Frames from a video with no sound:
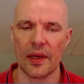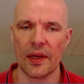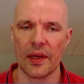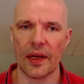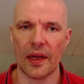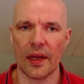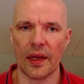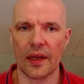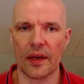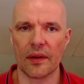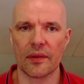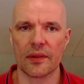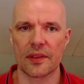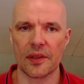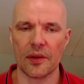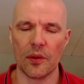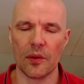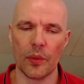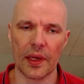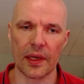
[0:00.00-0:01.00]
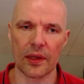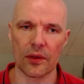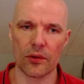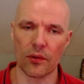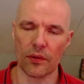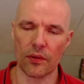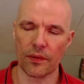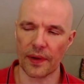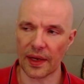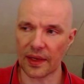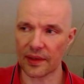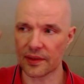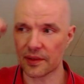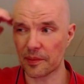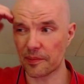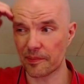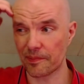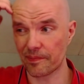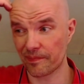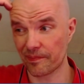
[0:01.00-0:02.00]
and I was still playing too
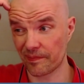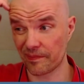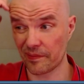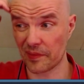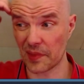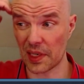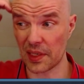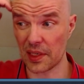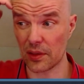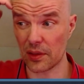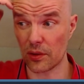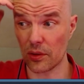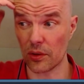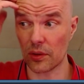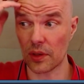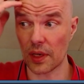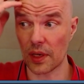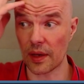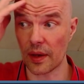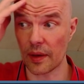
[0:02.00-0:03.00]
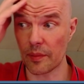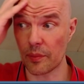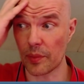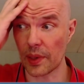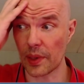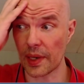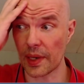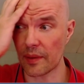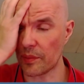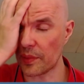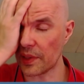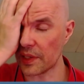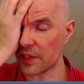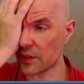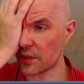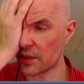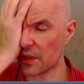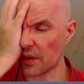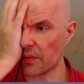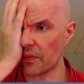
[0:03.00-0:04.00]
fast. I did not, I
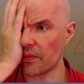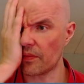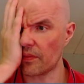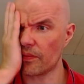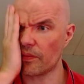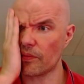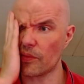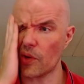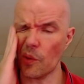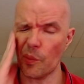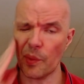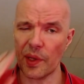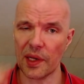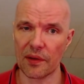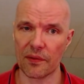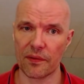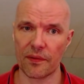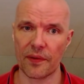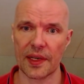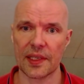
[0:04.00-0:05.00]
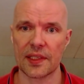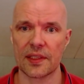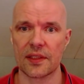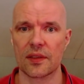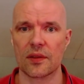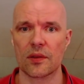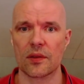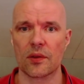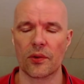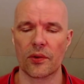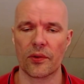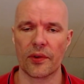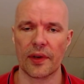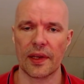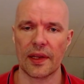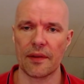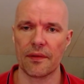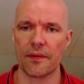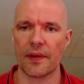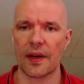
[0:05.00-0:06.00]
blitzed the opening phase
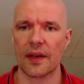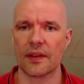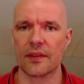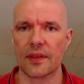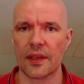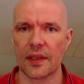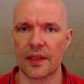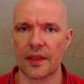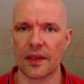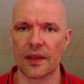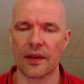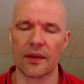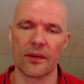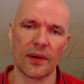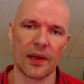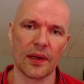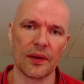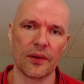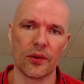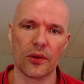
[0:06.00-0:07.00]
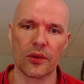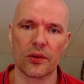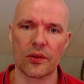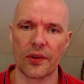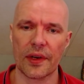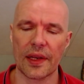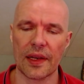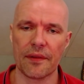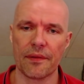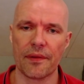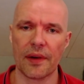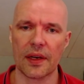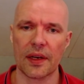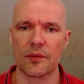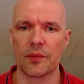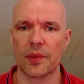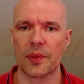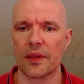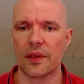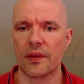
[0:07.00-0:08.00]
really fast, I think. Well, not really
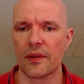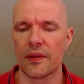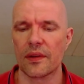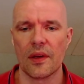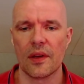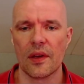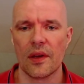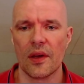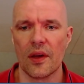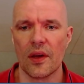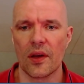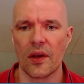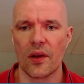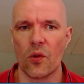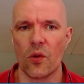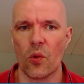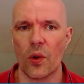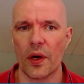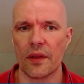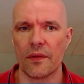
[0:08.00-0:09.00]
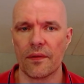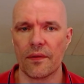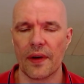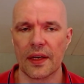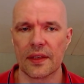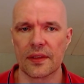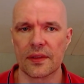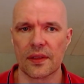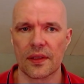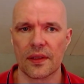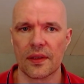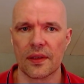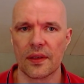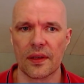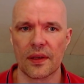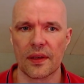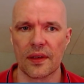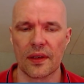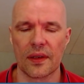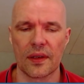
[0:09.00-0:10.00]
fast, but quite fast.
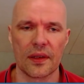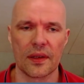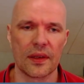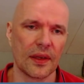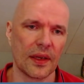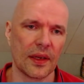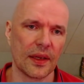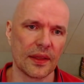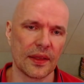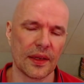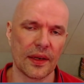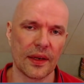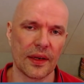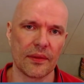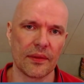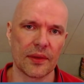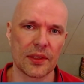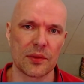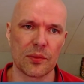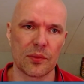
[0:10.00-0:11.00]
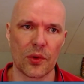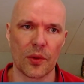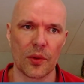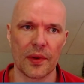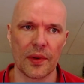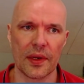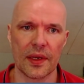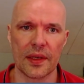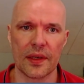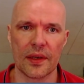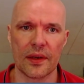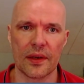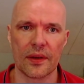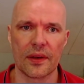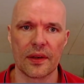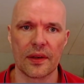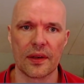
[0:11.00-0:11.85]
And then I was probably in a